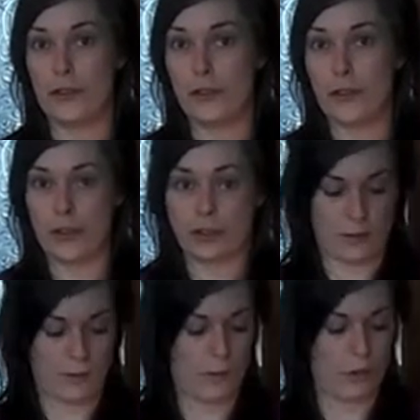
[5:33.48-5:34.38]
juice,
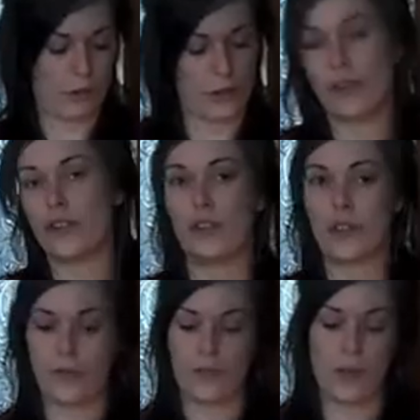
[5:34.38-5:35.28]
fruit juice
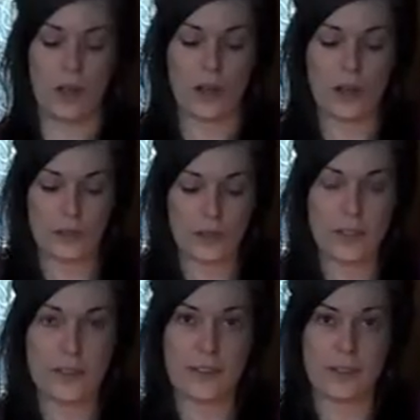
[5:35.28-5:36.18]
for
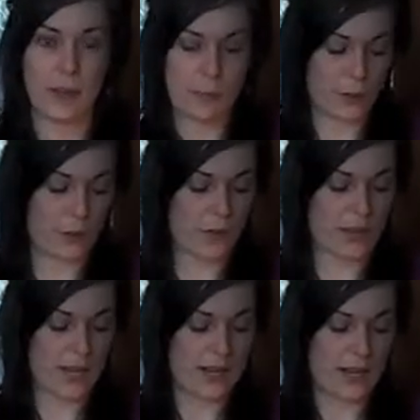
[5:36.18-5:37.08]
example,
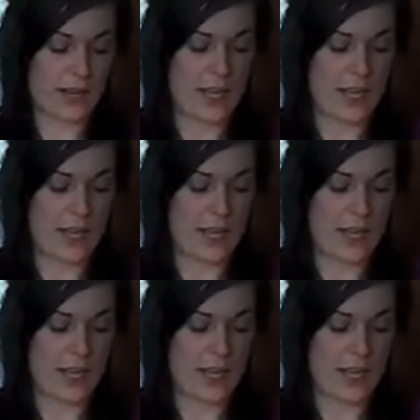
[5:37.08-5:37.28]
then